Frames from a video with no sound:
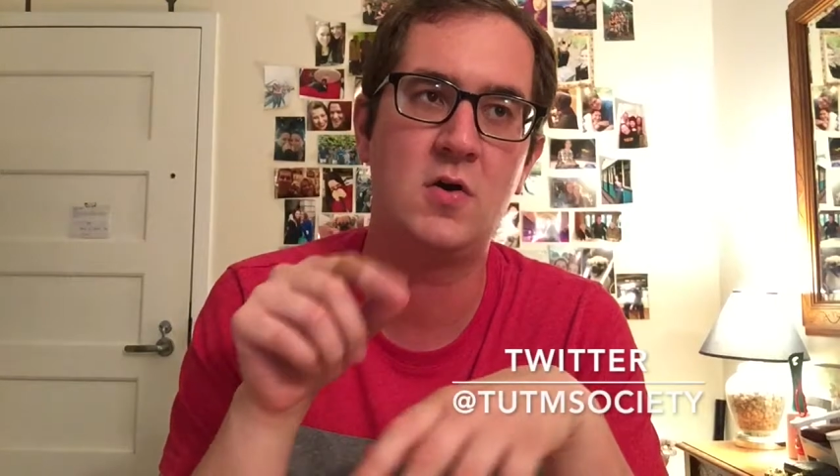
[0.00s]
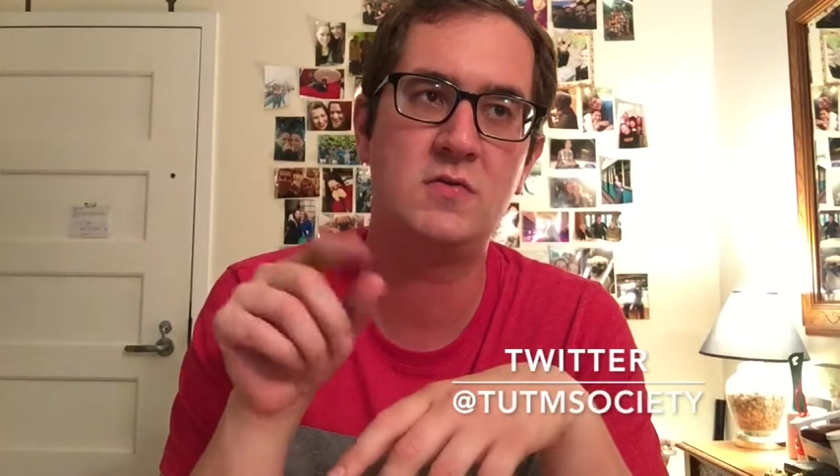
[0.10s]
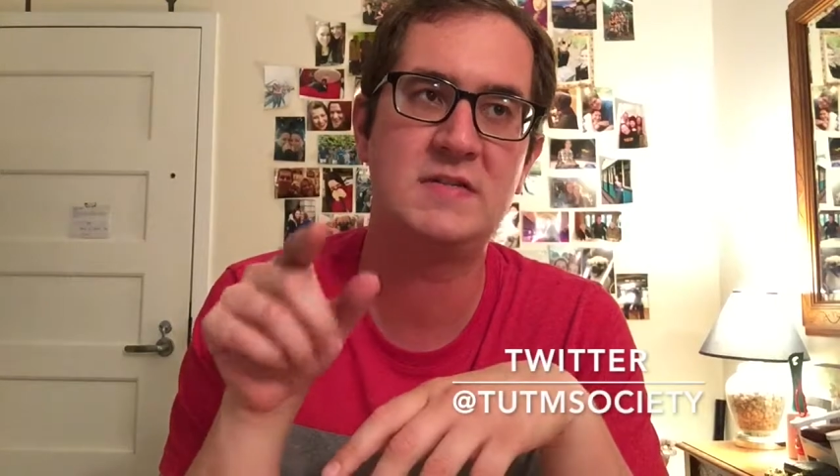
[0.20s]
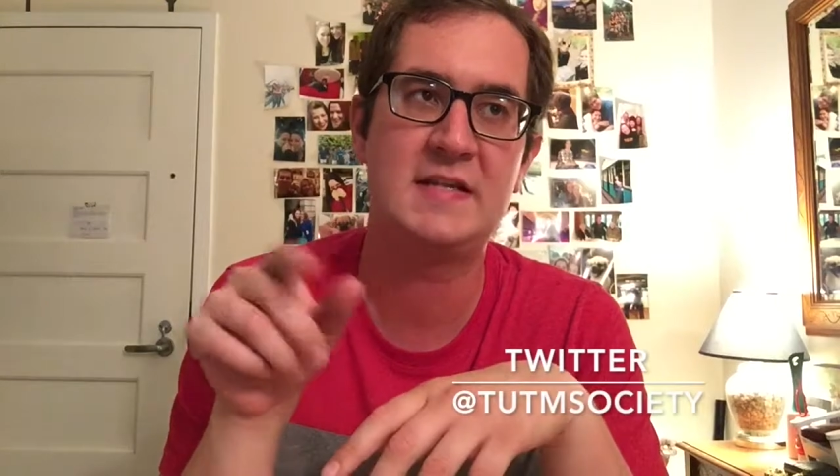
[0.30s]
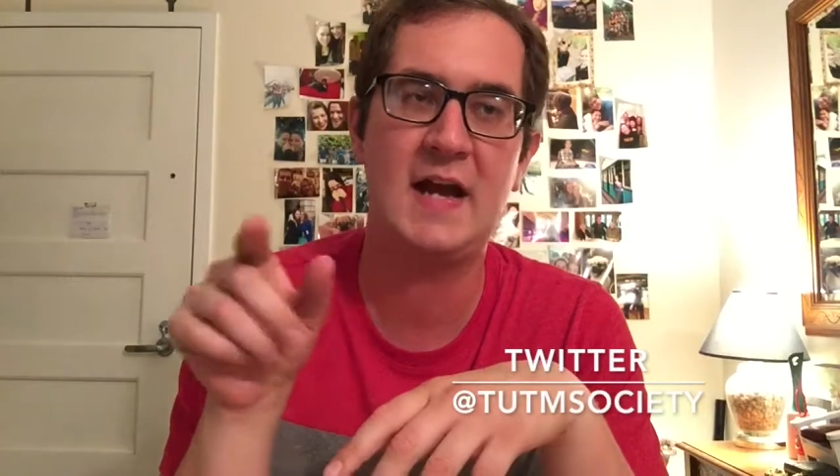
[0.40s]

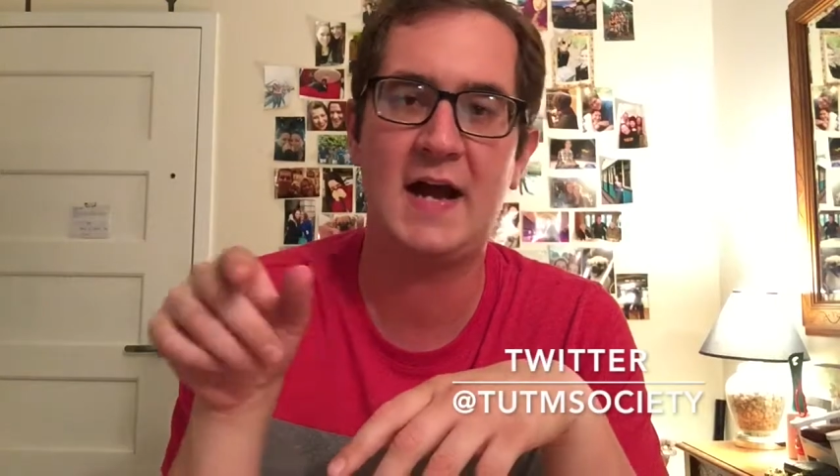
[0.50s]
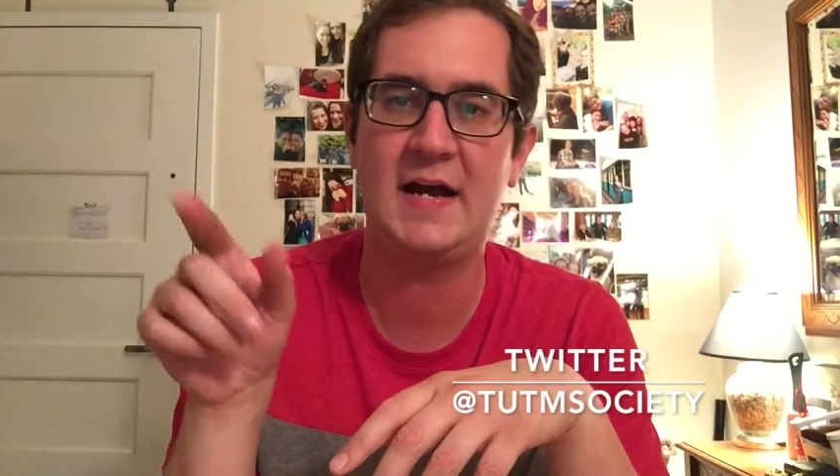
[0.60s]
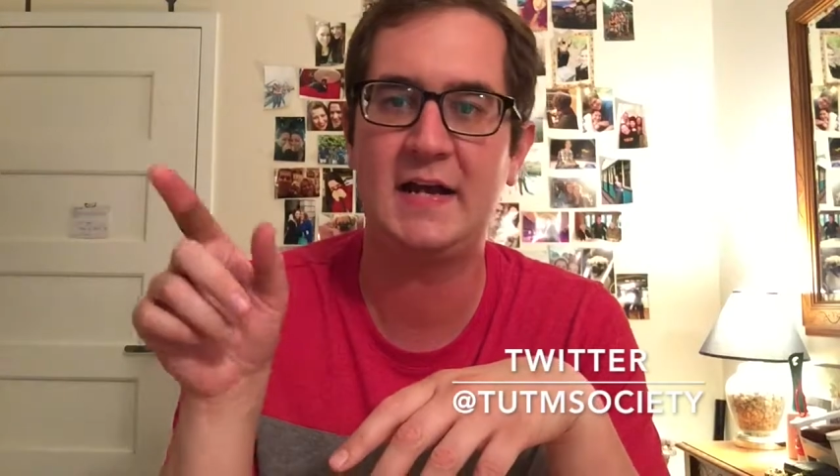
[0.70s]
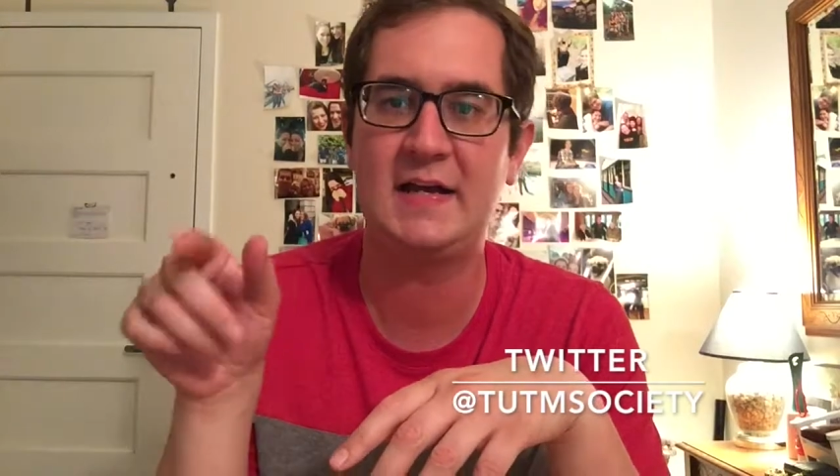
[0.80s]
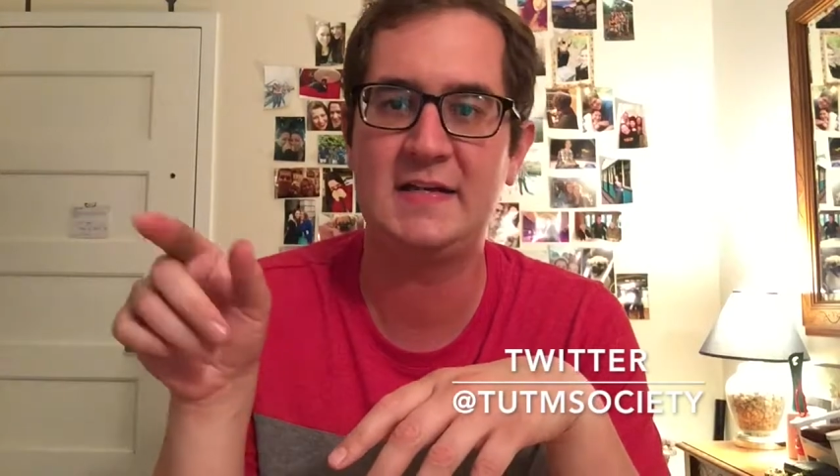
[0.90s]

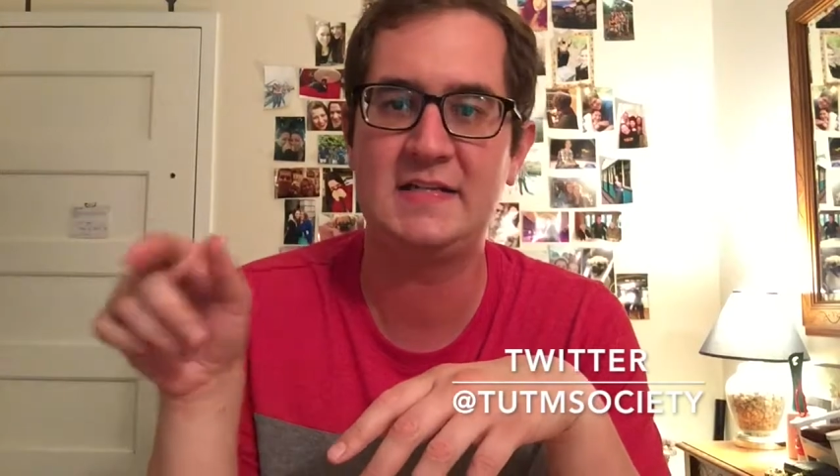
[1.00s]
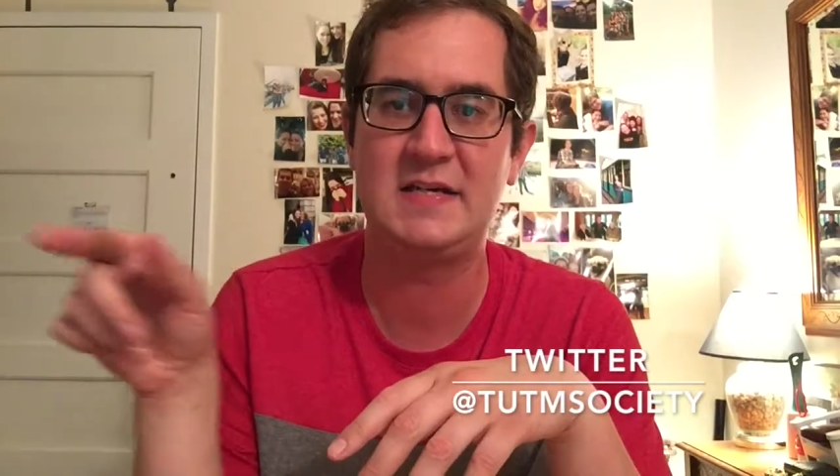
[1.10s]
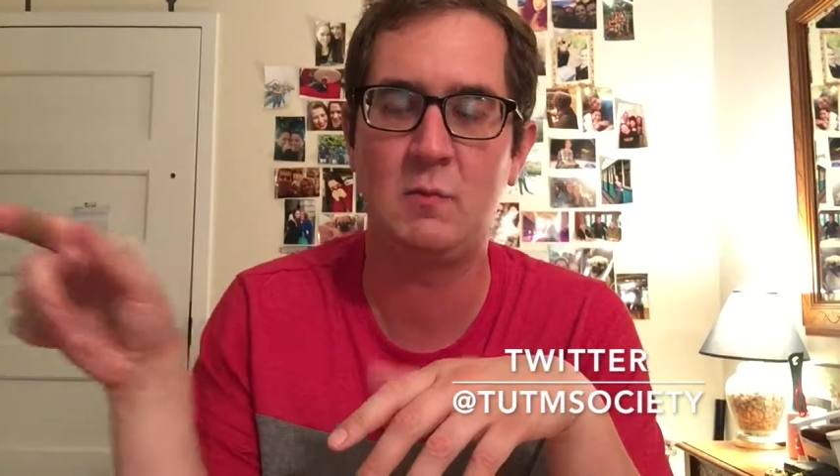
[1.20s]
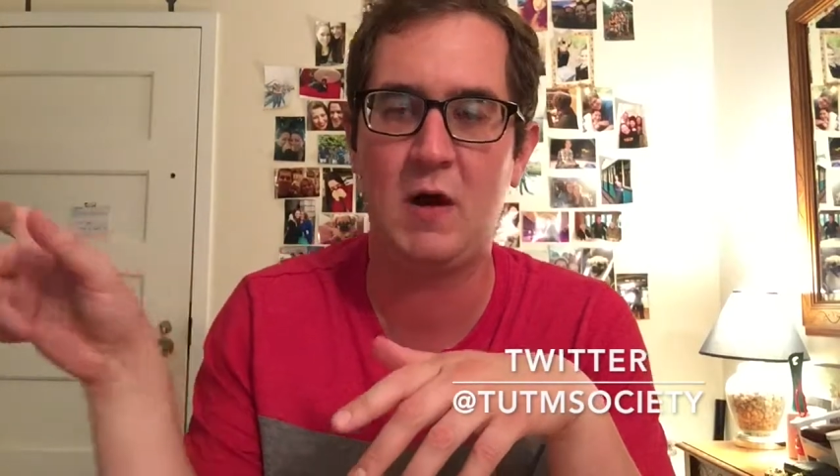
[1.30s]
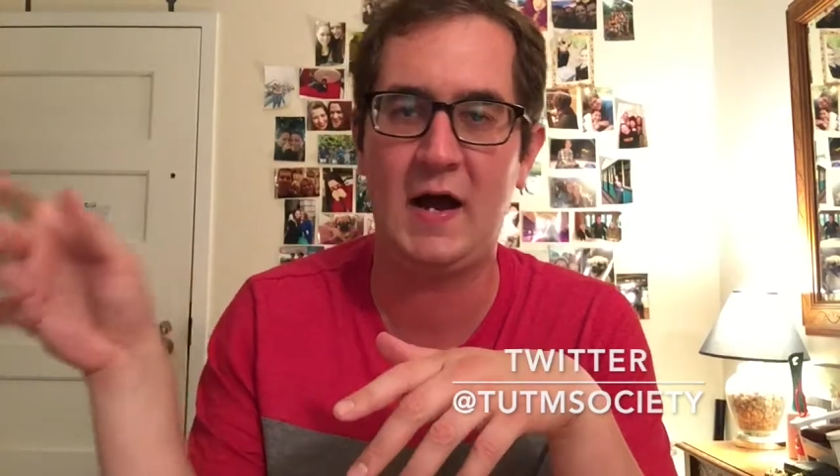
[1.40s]
OCIETY.